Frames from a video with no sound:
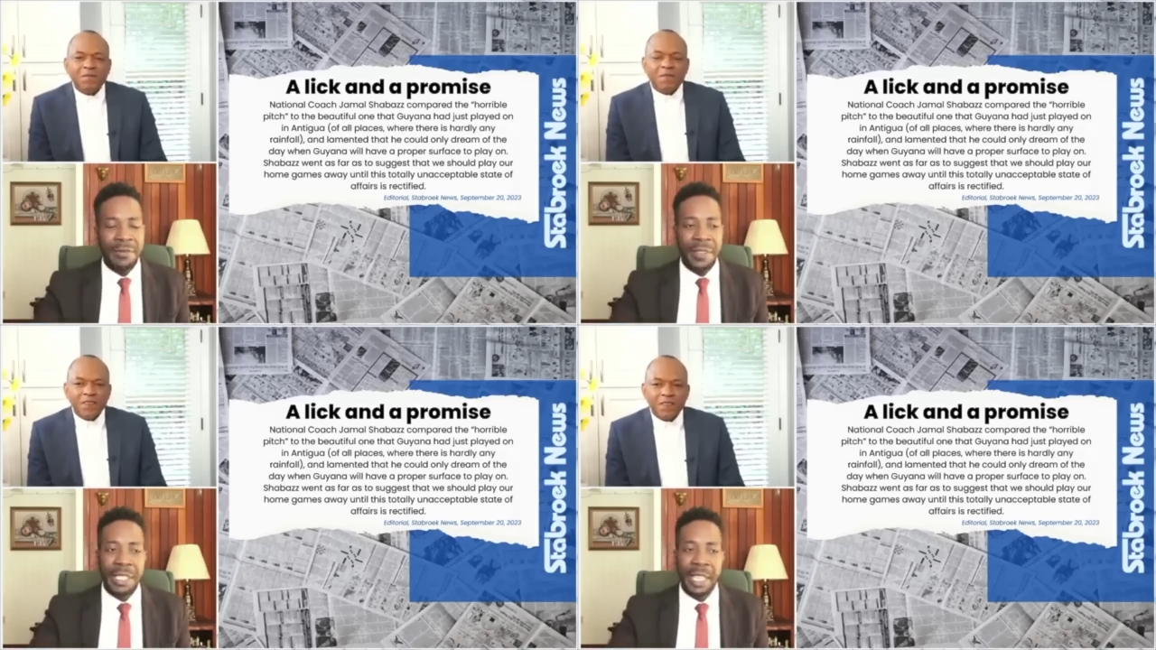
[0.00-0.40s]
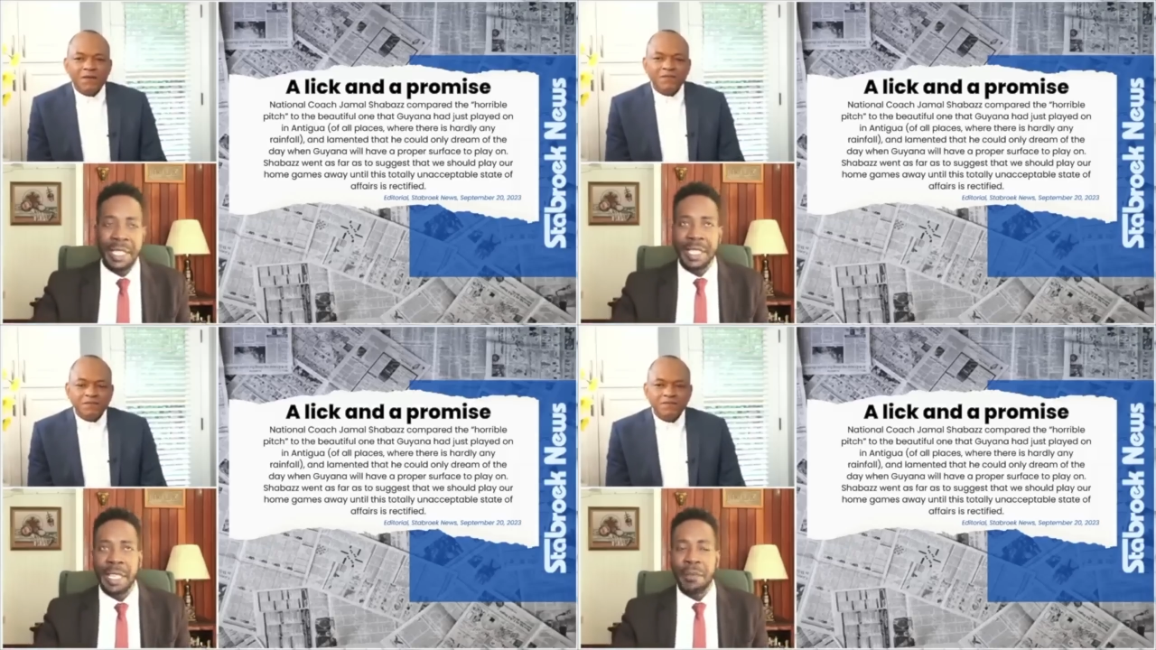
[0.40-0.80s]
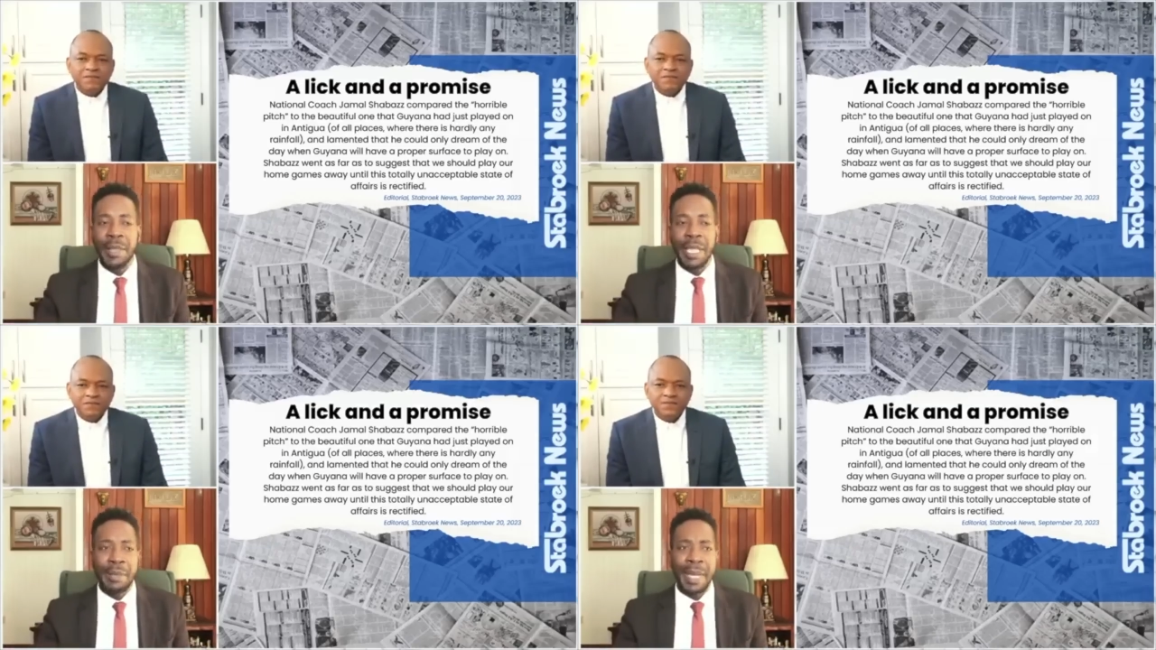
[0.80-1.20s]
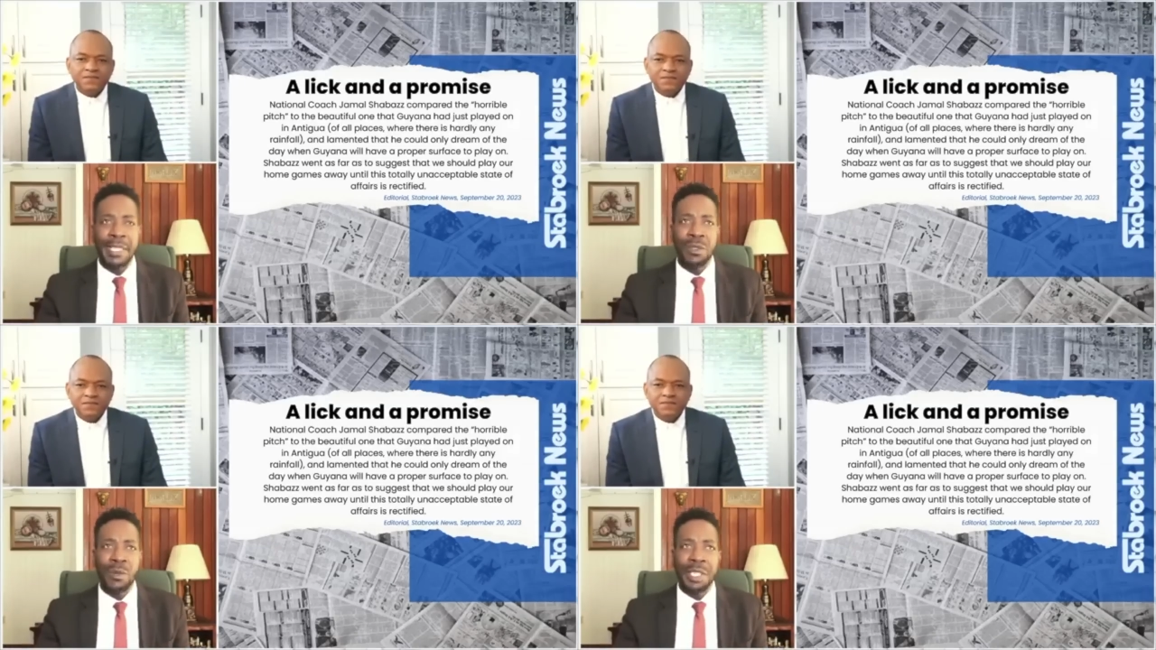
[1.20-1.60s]
Speaker 1: and MP Amanda
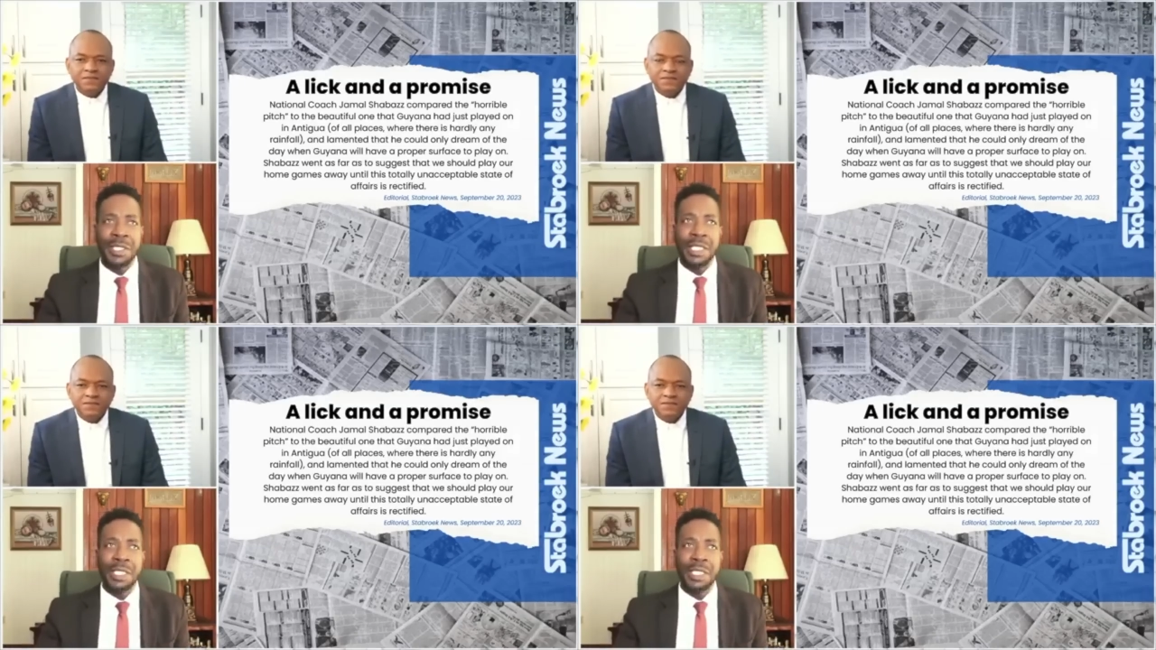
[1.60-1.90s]
Walton is here.